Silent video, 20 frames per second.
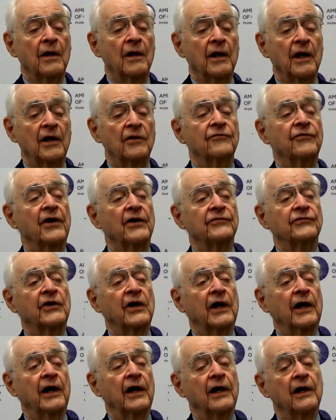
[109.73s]

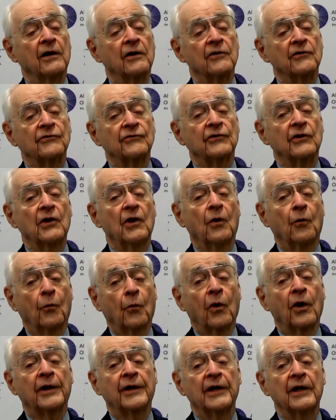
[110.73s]
investigators
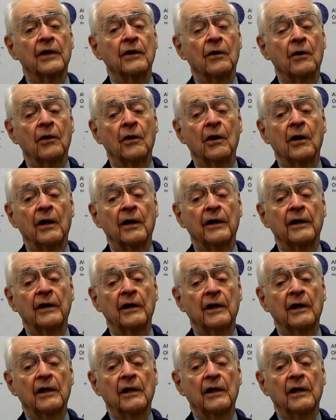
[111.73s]
working on